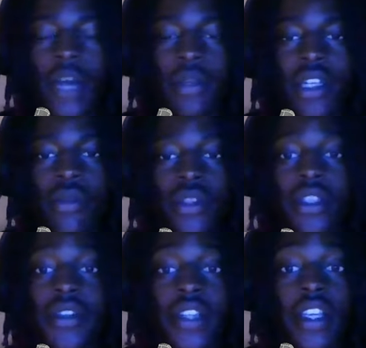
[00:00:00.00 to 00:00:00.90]
I believe
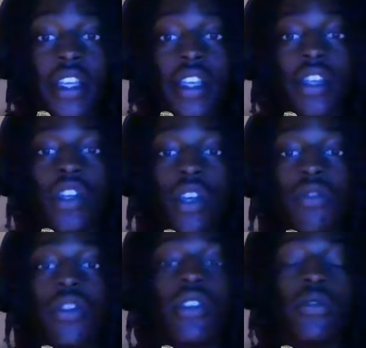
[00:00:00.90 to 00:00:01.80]
what they're thinking in
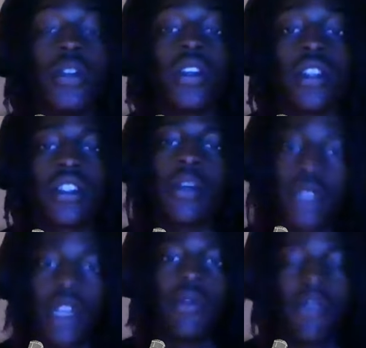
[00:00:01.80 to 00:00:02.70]
Denver is what because
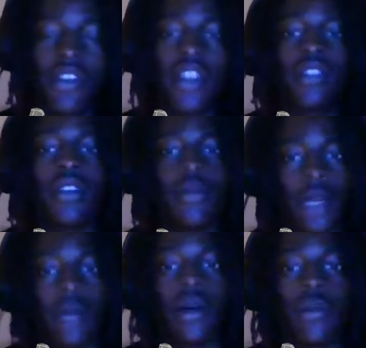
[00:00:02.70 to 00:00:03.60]
I'm a Denver fan, so I'm, I'm,
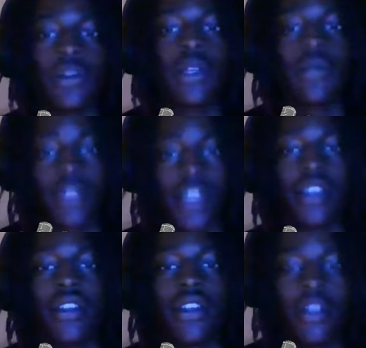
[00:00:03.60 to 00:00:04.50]
I'm, I'm
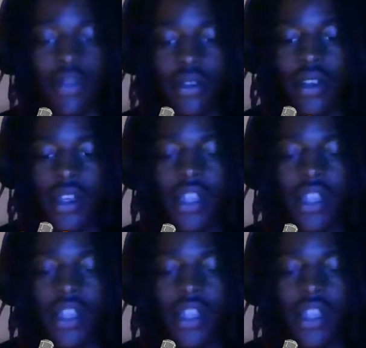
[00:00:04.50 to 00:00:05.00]
trying to